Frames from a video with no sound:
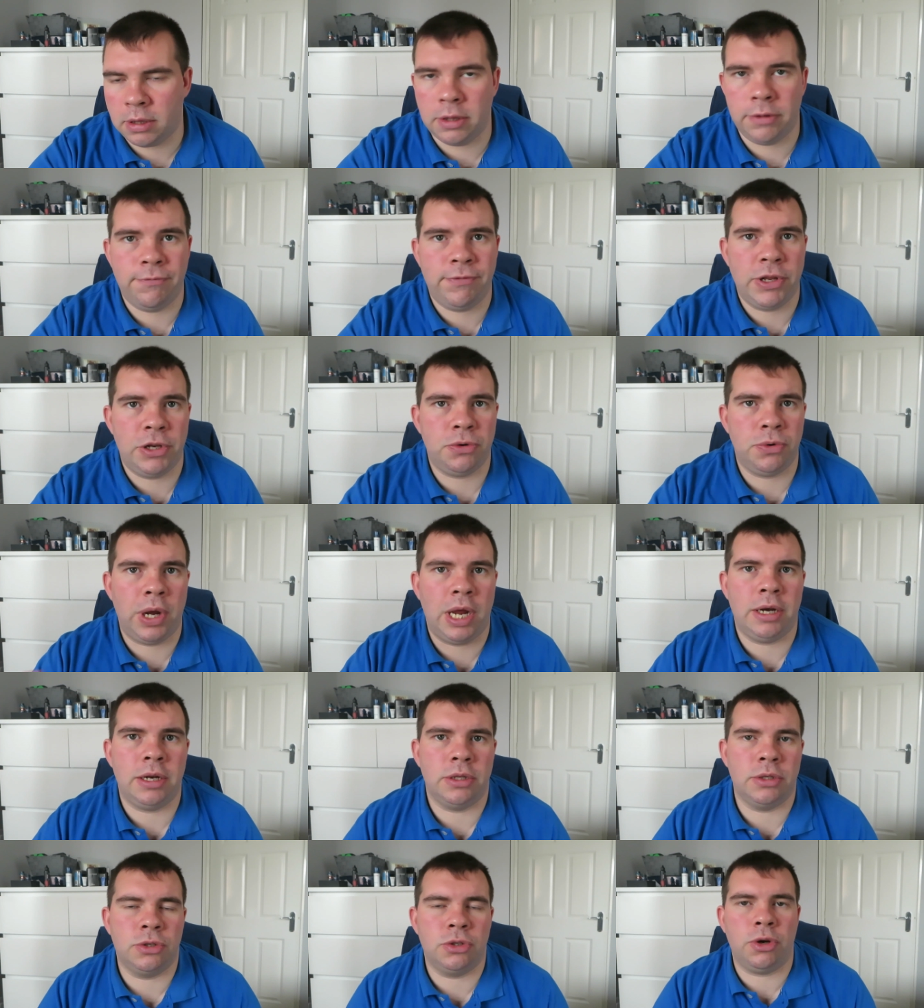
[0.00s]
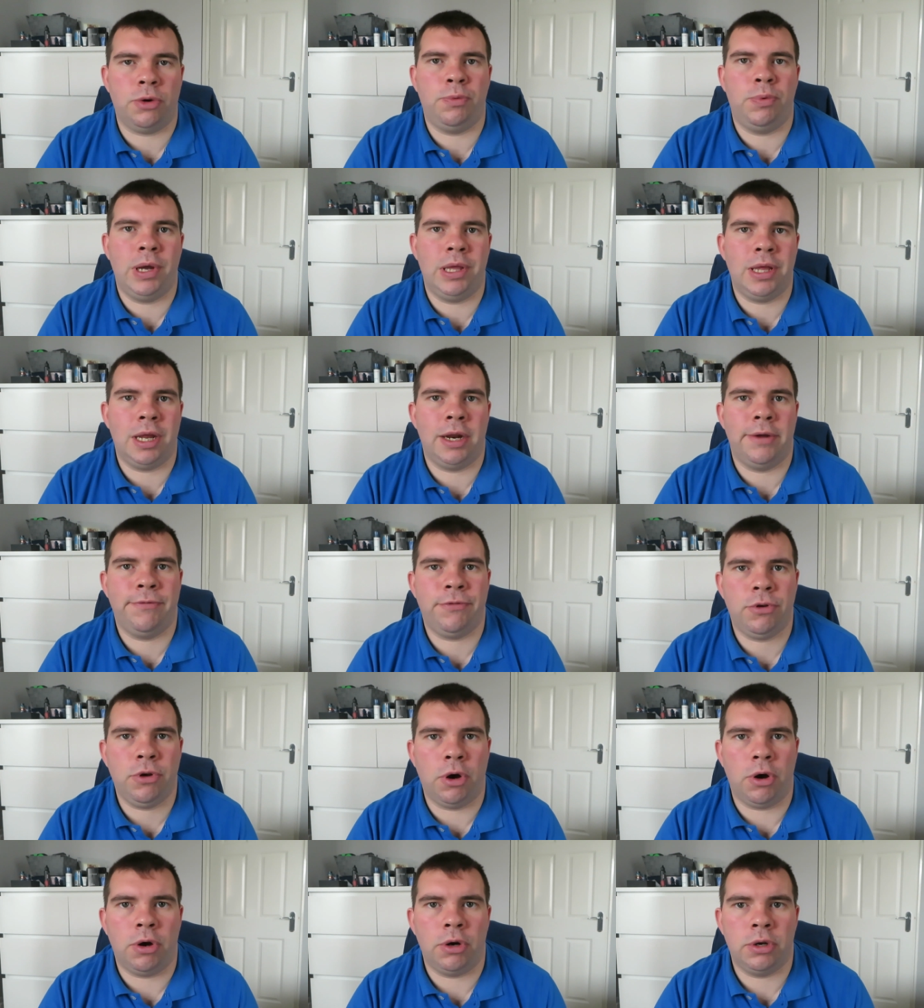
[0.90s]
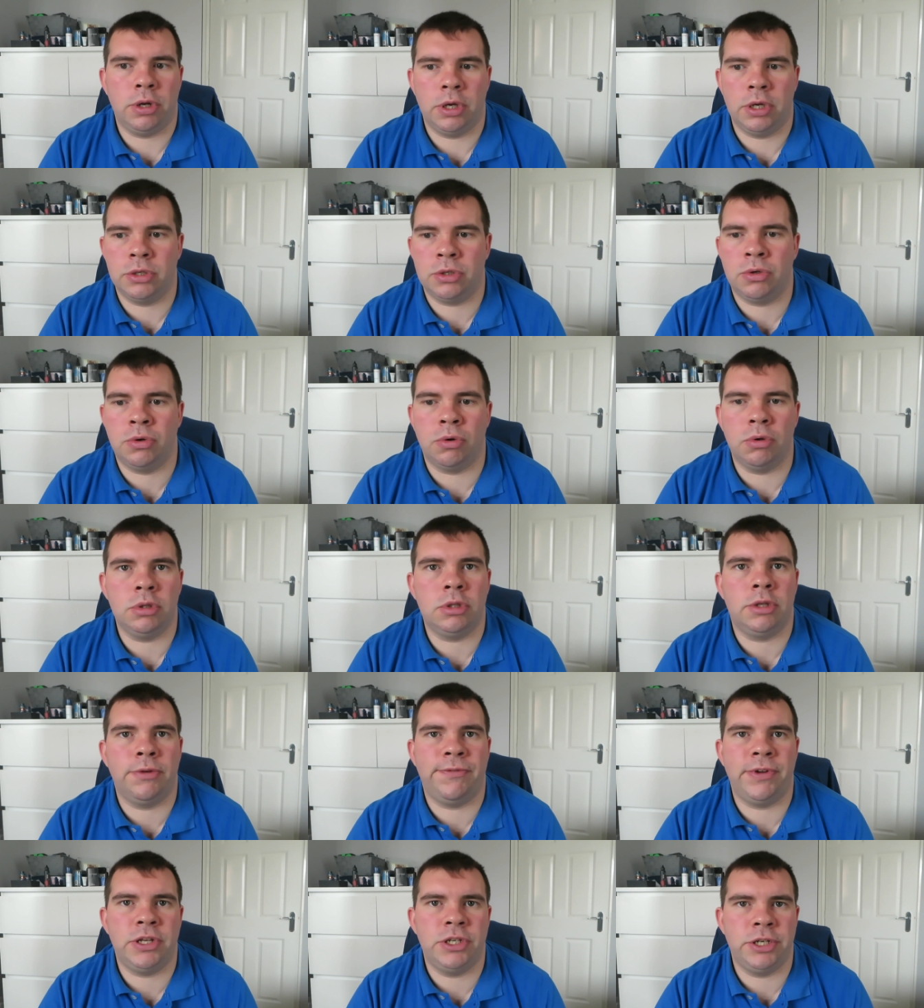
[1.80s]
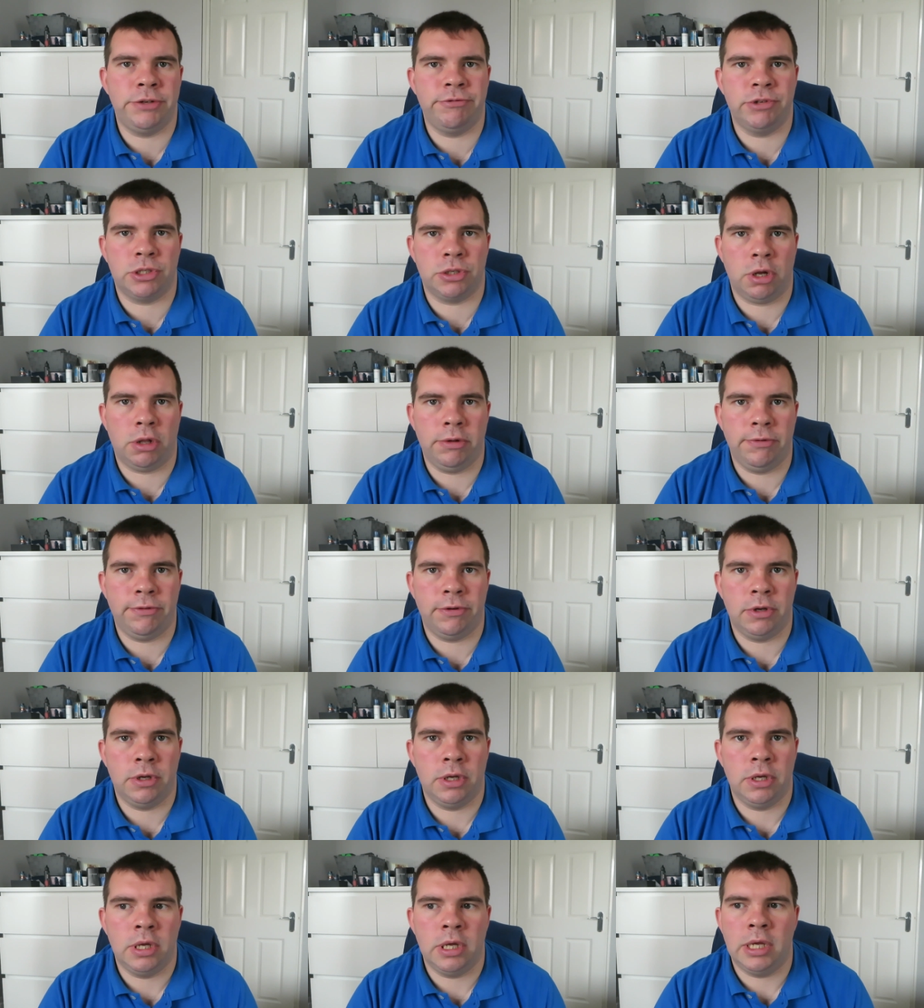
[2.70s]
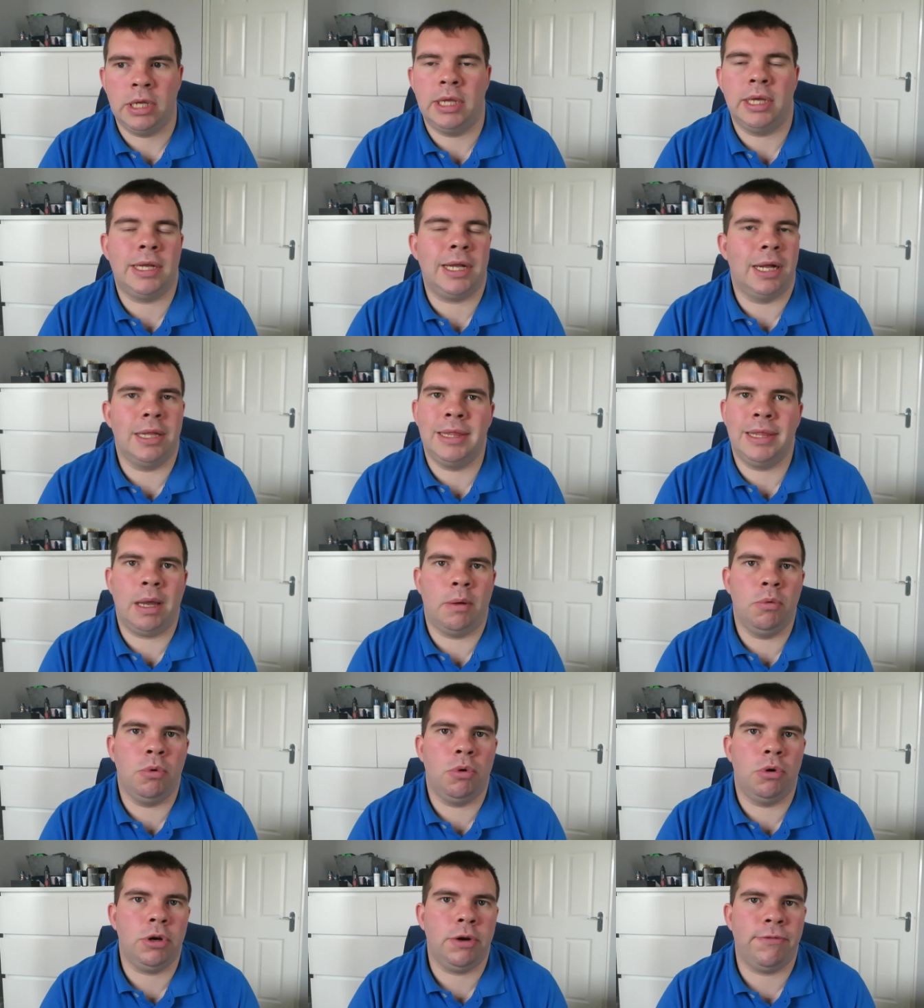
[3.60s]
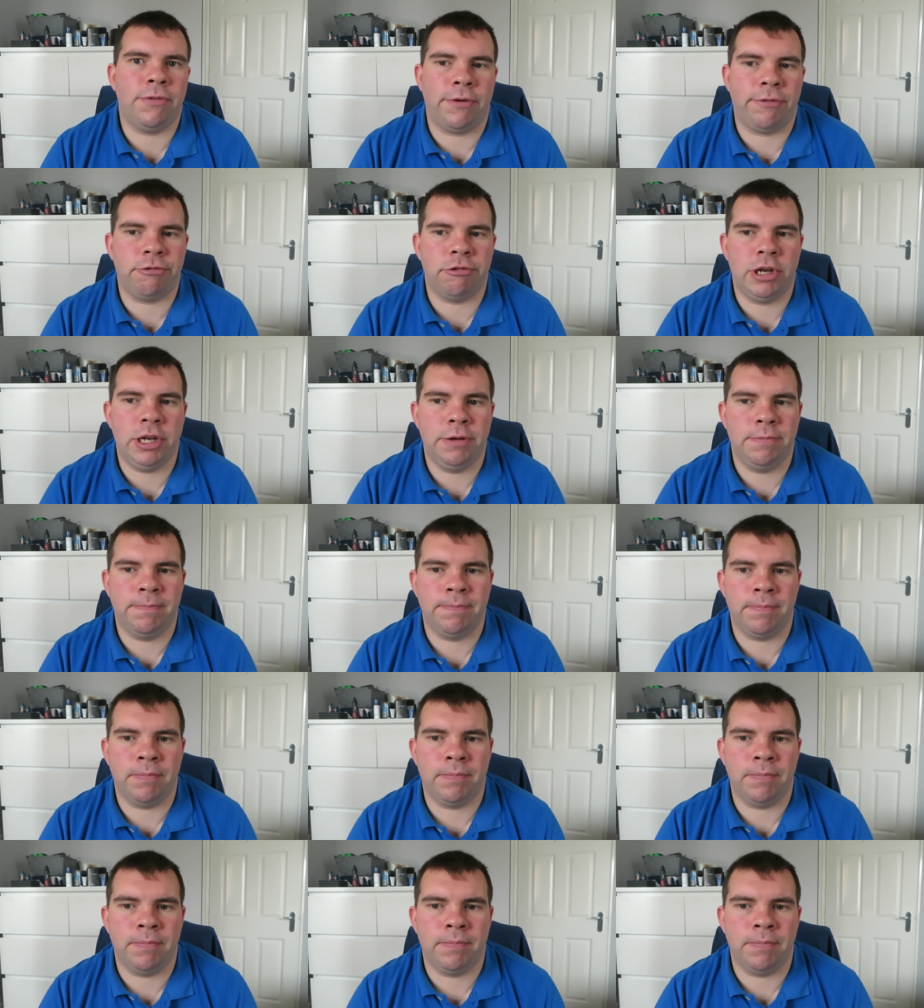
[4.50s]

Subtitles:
The video editing software that I've got is called DaVinci Resolve. You can download it for free.